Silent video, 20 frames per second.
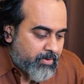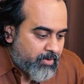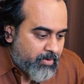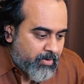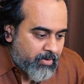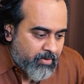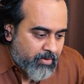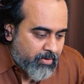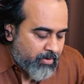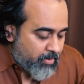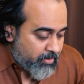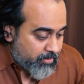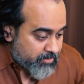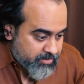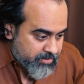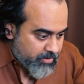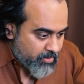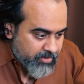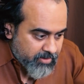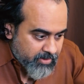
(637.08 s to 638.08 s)
or
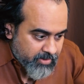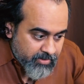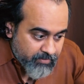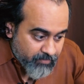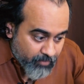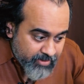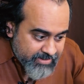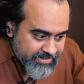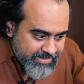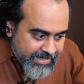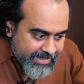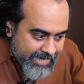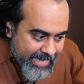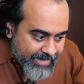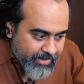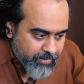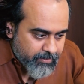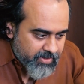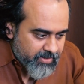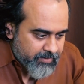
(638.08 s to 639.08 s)
slaughtered. What is that
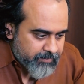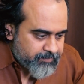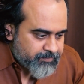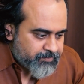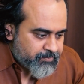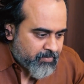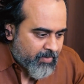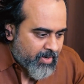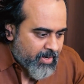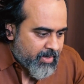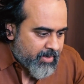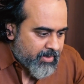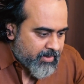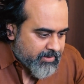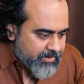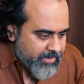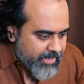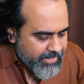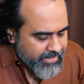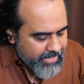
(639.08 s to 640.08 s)
animal?
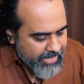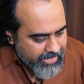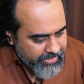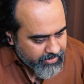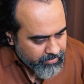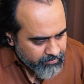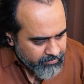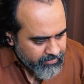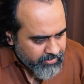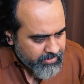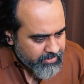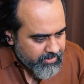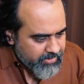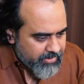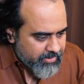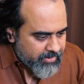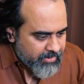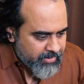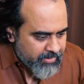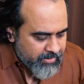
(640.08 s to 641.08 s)
That animal
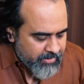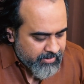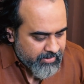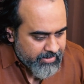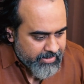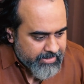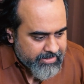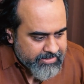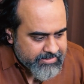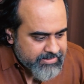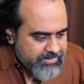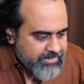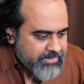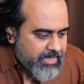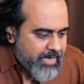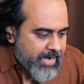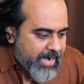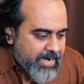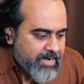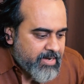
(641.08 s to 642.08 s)
is
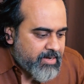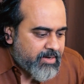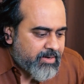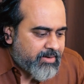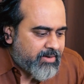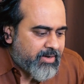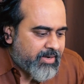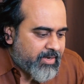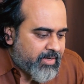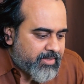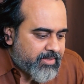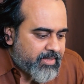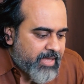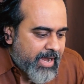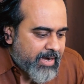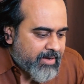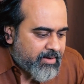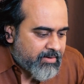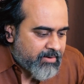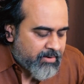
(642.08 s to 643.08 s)
the entity
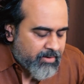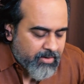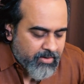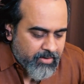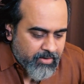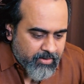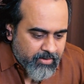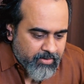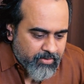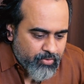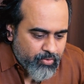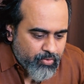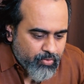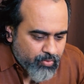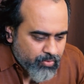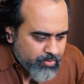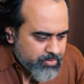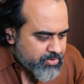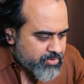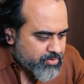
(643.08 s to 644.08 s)
that
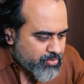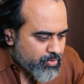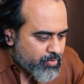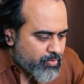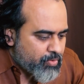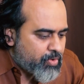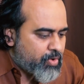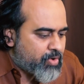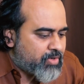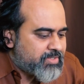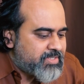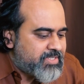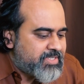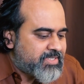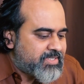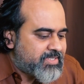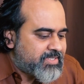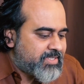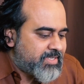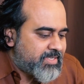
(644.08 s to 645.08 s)
knows no
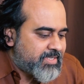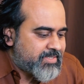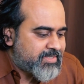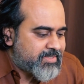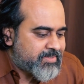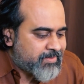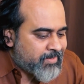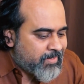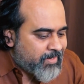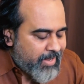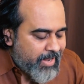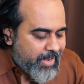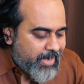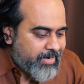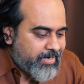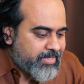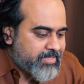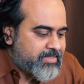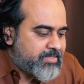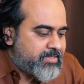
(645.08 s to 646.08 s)
consciousness
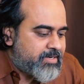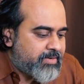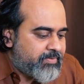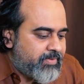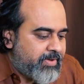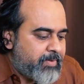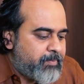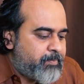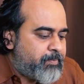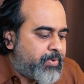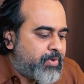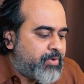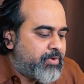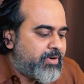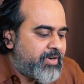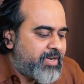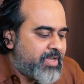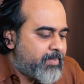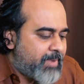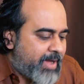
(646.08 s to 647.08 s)
and is driven
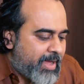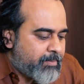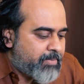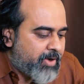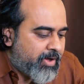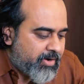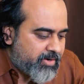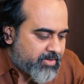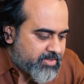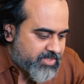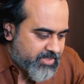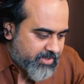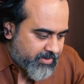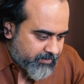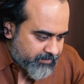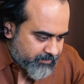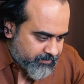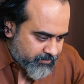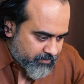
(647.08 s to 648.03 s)
purely by biology.